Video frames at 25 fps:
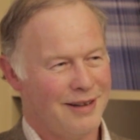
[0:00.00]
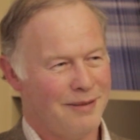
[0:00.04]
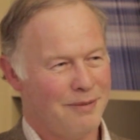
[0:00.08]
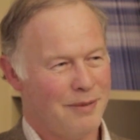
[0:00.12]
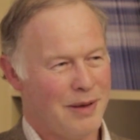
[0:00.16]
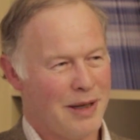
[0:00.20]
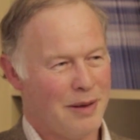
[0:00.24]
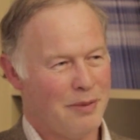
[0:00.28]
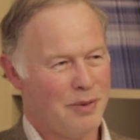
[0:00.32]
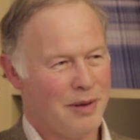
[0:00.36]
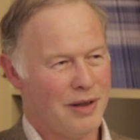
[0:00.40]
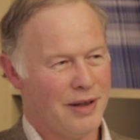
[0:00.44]

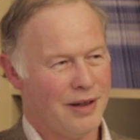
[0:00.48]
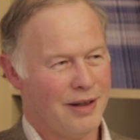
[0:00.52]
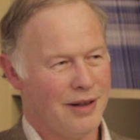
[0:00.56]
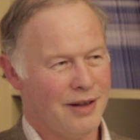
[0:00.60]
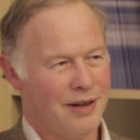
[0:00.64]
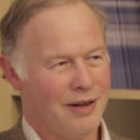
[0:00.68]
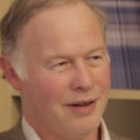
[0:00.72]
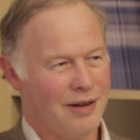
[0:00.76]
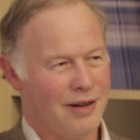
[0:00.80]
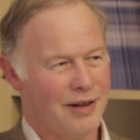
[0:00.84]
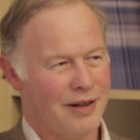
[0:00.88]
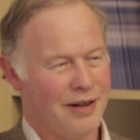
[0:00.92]
Maybe, you
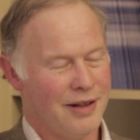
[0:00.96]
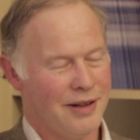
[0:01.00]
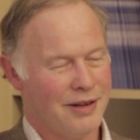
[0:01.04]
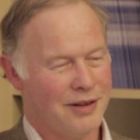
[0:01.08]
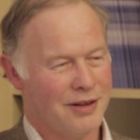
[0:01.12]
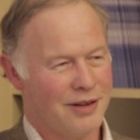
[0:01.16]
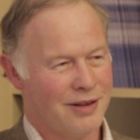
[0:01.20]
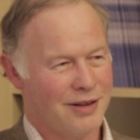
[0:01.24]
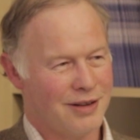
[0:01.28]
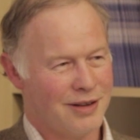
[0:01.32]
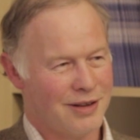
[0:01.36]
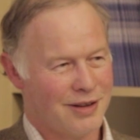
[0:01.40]
know, I need
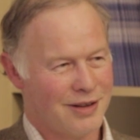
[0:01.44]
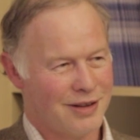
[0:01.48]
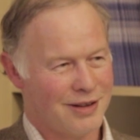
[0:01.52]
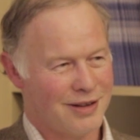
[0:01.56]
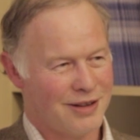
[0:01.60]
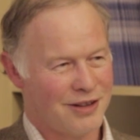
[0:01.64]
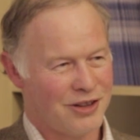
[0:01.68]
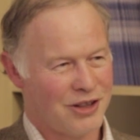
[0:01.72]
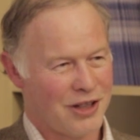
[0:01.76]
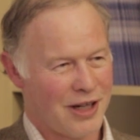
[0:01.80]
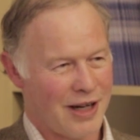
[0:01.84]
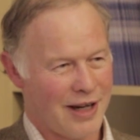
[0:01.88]
to
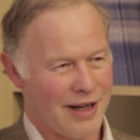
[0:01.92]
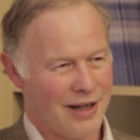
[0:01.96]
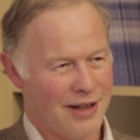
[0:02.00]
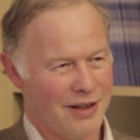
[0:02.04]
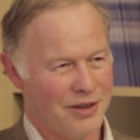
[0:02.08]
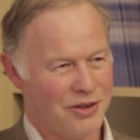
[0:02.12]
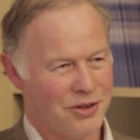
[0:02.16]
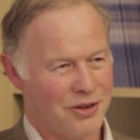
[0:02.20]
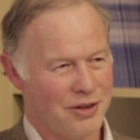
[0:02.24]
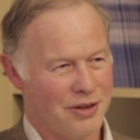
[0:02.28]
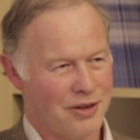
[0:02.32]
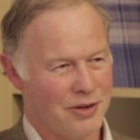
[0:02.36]

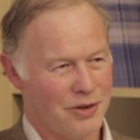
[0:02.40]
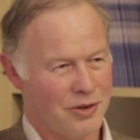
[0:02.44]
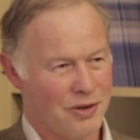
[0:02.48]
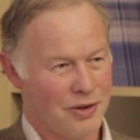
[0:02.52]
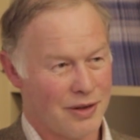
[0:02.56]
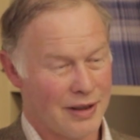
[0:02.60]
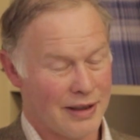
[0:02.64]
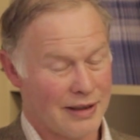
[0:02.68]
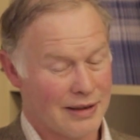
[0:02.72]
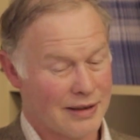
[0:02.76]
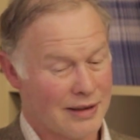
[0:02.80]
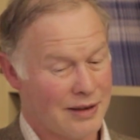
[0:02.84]
change and do
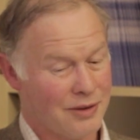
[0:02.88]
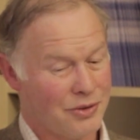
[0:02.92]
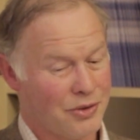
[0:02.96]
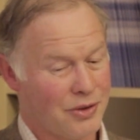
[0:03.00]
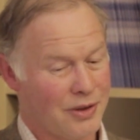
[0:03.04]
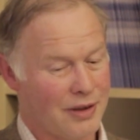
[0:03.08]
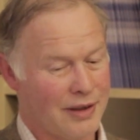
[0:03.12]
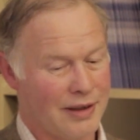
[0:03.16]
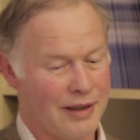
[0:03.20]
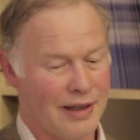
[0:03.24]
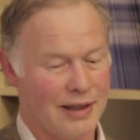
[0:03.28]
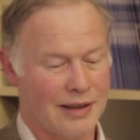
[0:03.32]
things
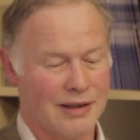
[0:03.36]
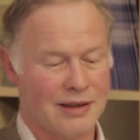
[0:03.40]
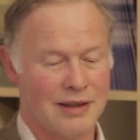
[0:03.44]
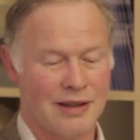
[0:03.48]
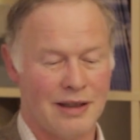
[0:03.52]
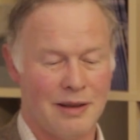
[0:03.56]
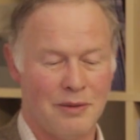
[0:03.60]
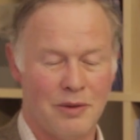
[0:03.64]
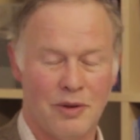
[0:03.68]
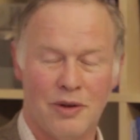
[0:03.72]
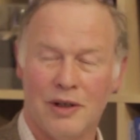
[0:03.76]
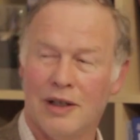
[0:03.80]
differently next
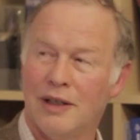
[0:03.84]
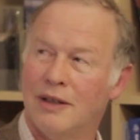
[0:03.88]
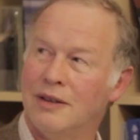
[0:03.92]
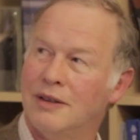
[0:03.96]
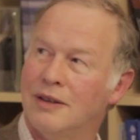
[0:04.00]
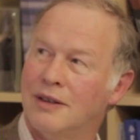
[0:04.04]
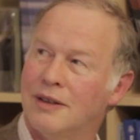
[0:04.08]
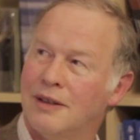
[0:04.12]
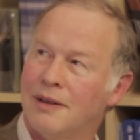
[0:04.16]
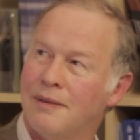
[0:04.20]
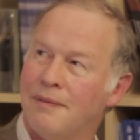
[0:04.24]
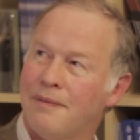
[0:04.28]
time around.
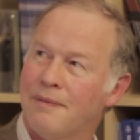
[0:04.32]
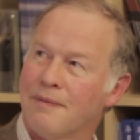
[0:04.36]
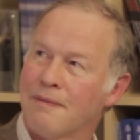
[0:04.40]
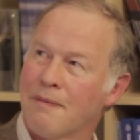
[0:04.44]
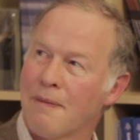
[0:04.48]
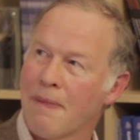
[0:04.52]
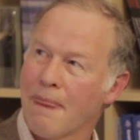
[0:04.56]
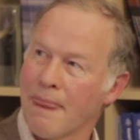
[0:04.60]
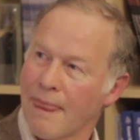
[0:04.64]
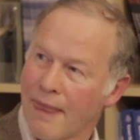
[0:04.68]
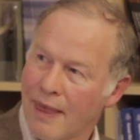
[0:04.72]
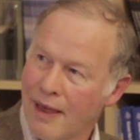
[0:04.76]

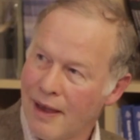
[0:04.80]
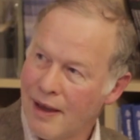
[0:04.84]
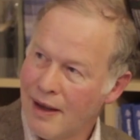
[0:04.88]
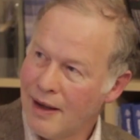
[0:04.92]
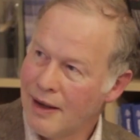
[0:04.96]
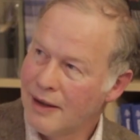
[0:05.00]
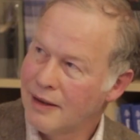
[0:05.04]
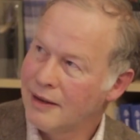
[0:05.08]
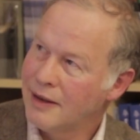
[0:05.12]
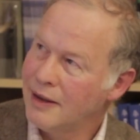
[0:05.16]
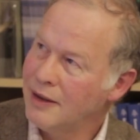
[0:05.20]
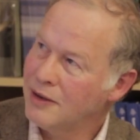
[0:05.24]

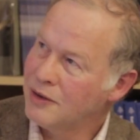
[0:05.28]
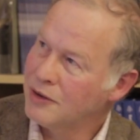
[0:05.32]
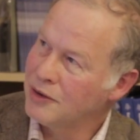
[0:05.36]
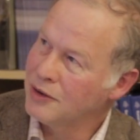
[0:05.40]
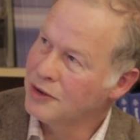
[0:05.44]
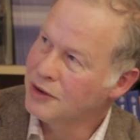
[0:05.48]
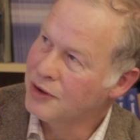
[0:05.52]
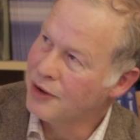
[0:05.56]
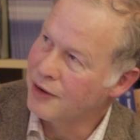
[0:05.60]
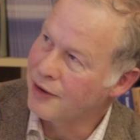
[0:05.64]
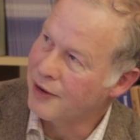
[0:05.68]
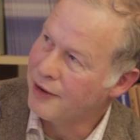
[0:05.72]
These are all
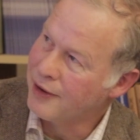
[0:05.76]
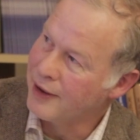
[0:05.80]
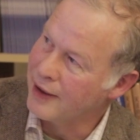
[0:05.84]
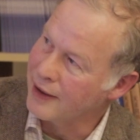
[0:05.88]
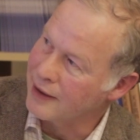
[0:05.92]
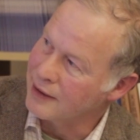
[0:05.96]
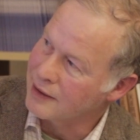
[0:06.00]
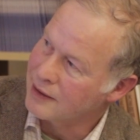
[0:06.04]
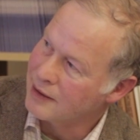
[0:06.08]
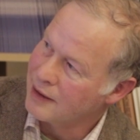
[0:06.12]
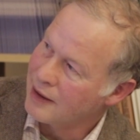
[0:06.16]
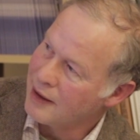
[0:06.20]
sort of
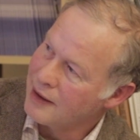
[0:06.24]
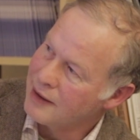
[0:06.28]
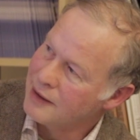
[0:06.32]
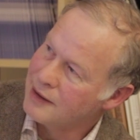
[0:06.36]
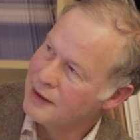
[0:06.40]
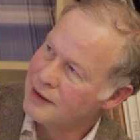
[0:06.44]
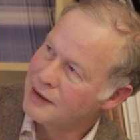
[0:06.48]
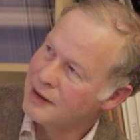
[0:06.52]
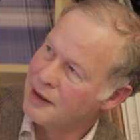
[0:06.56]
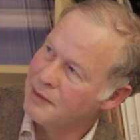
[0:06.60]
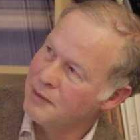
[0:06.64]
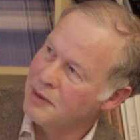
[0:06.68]
things. Again, this
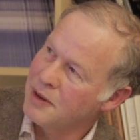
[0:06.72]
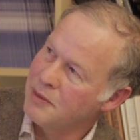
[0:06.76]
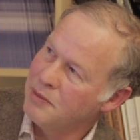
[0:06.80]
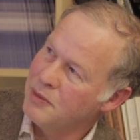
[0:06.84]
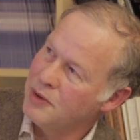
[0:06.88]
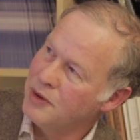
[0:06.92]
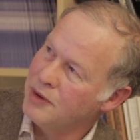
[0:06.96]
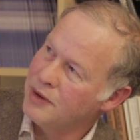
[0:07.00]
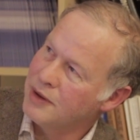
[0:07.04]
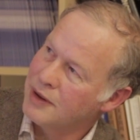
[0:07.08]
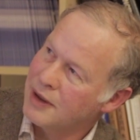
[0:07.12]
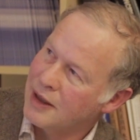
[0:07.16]
is some of
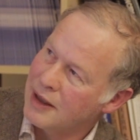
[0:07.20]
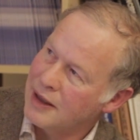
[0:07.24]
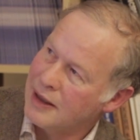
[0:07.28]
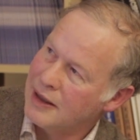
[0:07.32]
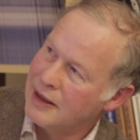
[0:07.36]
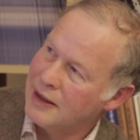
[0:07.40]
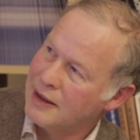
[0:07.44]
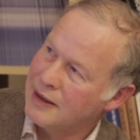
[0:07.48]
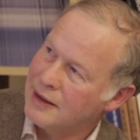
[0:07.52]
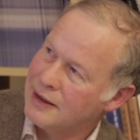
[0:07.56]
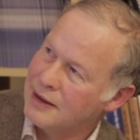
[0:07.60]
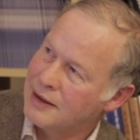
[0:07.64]
Moon's
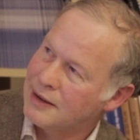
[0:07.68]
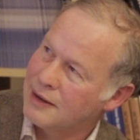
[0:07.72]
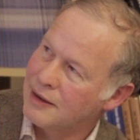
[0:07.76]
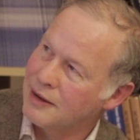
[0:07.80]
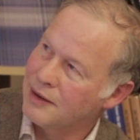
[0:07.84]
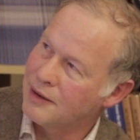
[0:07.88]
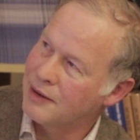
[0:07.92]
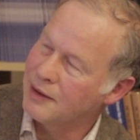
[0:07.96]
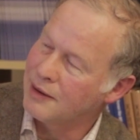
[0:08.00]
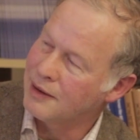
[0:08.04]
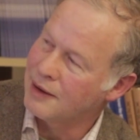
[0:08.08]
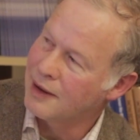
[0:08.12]
ideas.
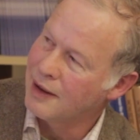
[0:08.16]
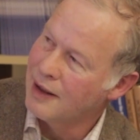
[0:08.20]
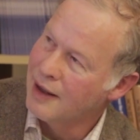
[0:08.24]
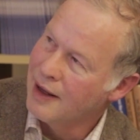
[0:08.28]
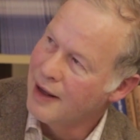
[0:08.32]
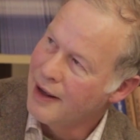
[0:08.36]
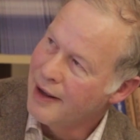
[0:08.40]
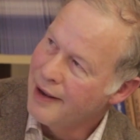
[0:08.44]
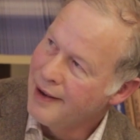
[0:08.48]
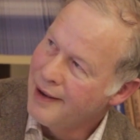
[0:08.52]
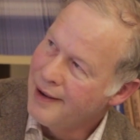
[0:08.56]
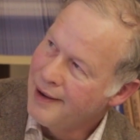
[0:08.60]

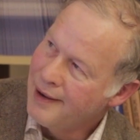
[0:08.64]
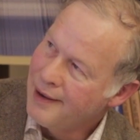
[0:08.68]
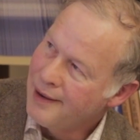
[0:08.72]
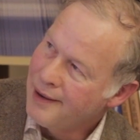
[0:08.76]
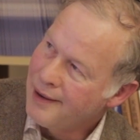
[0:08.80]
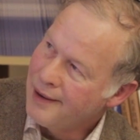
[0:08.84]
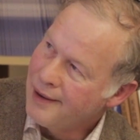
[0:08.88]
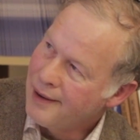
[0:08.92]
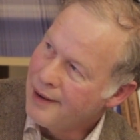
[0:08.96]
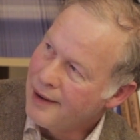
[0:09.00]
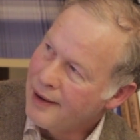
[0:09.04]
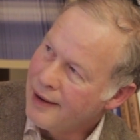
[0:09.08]

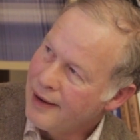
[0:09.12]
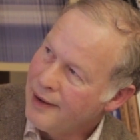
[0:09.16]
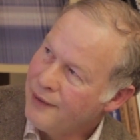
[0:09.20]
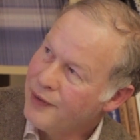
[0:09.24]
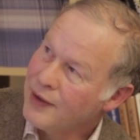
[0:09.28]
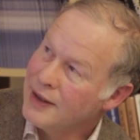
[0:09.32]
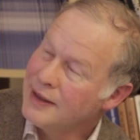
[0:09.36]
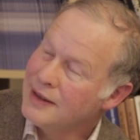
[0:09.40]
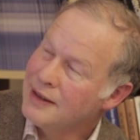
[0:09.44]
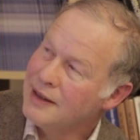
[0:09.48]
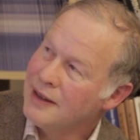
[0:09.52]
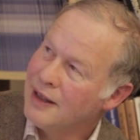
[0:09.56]
If
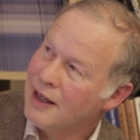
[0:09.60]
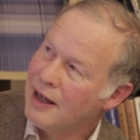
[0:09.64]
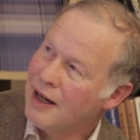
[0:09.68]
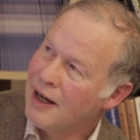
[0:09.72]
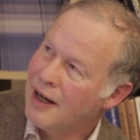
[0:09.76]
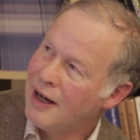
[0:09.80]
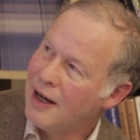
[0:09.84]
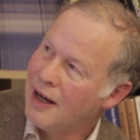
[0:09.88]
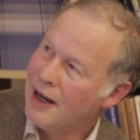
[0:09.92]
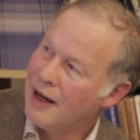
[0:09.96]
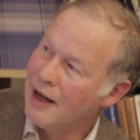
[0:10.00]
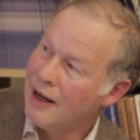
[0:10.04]
I see
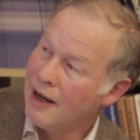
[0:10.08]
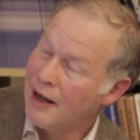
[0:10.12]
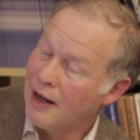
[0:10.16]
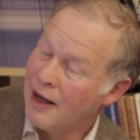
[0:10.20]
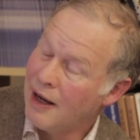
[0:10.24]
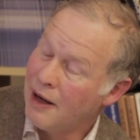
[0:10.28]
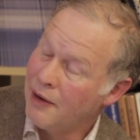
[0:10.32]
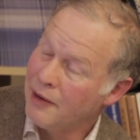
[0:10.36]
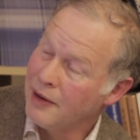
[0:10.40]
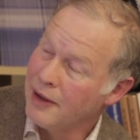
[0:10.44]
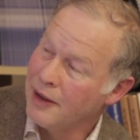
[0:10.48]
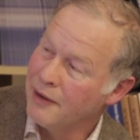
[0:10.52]

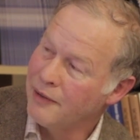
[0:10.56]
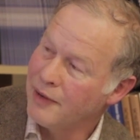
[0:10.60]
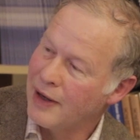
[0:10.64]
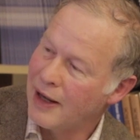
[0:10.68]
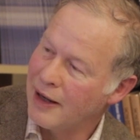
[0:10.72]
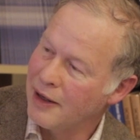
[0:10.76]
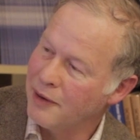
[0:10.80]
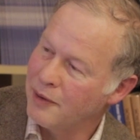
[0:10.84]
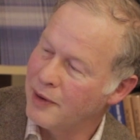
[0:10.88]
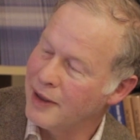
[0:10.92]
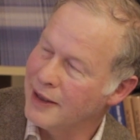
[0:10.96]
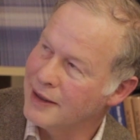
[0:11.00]
how he
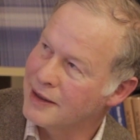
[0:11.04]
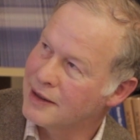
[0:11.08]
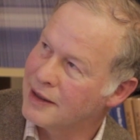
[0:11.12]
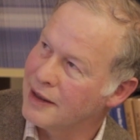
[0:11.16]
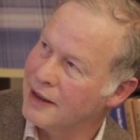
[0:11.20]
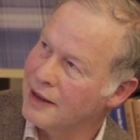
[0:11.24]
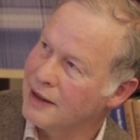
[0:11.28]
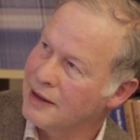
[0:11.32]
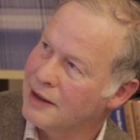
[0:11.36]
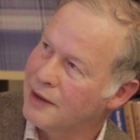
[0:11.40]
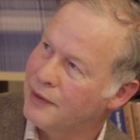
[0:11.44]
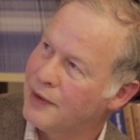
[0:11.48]
evaluates
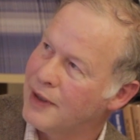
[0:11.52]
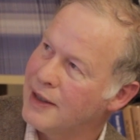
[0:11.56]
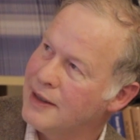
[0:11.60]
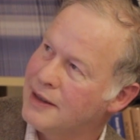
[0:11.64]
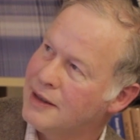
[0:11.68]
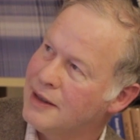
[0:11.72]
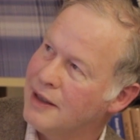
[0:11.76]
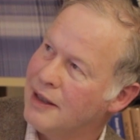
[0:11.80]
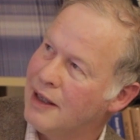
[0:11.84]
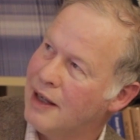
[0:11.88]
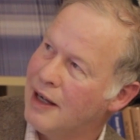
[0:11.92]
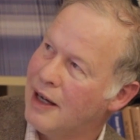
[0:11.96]
things, if I
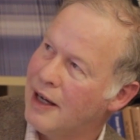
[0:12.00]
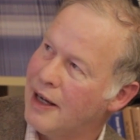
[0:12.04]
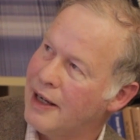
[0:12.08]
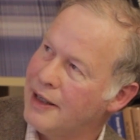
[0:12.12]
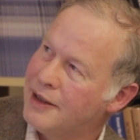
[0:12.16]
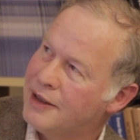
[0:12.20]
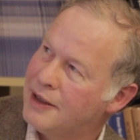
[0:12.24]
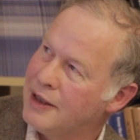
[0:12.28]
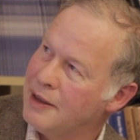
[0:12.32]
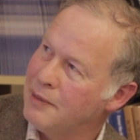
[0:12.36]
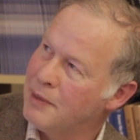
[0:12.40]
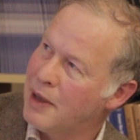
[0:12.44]
see a high
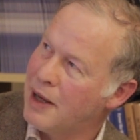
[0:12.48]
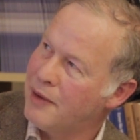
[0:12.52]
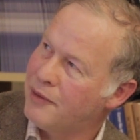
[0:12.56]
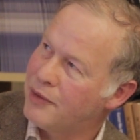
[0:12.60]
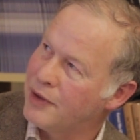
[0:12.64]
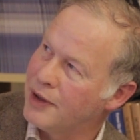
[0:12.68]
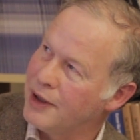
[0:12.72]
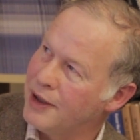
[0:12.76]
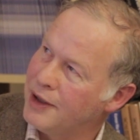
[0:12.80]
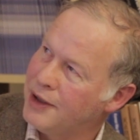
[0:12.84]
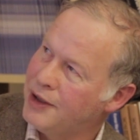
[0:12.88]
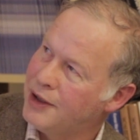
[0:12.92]
team
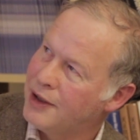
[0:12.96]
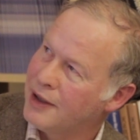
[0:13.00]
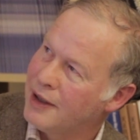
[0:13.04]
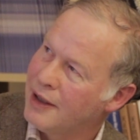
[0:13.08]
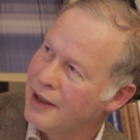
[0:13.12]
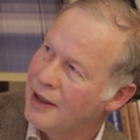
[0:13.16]
average,